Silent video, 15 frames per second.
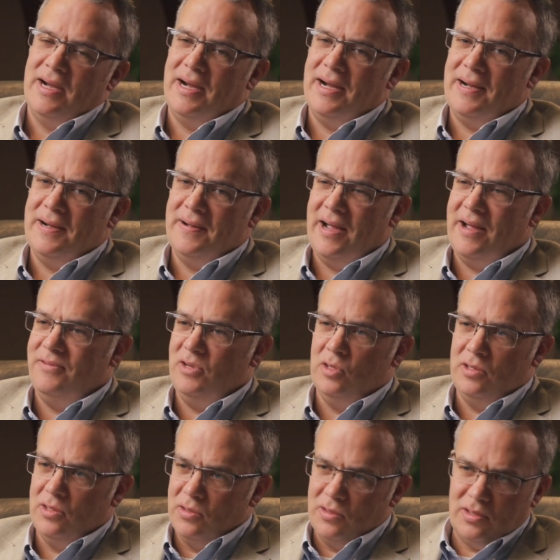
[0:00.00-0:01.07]
Uh, have
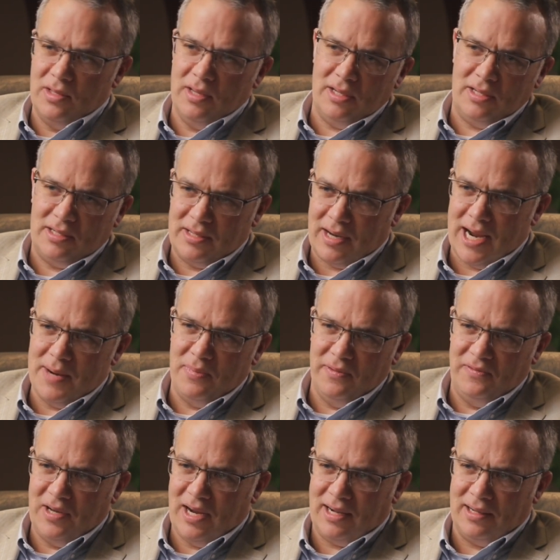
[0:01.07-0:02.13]
you used this type
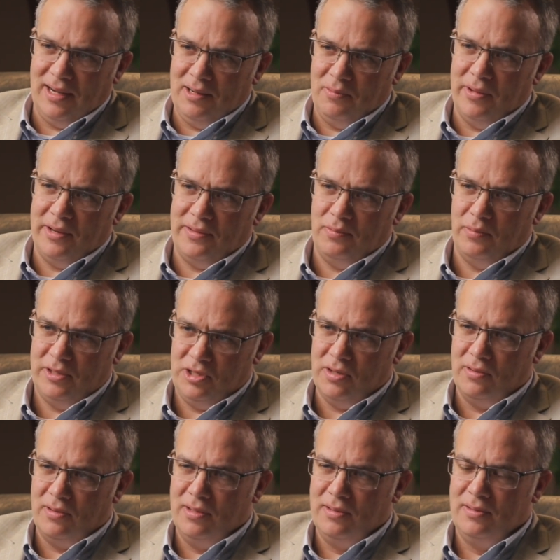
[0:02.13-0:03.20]
of technique I have. With, with
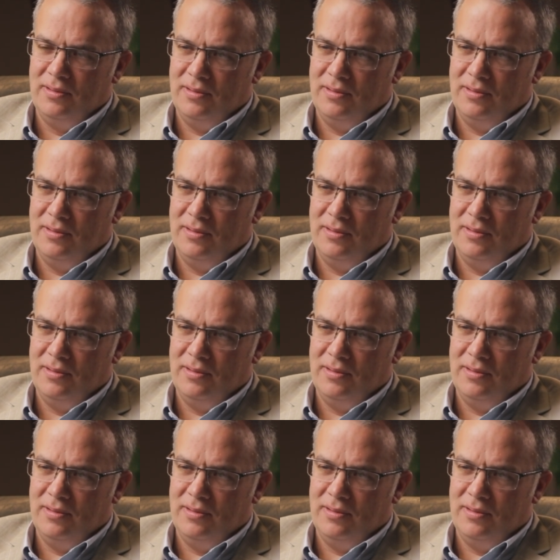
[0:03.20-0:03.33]
children?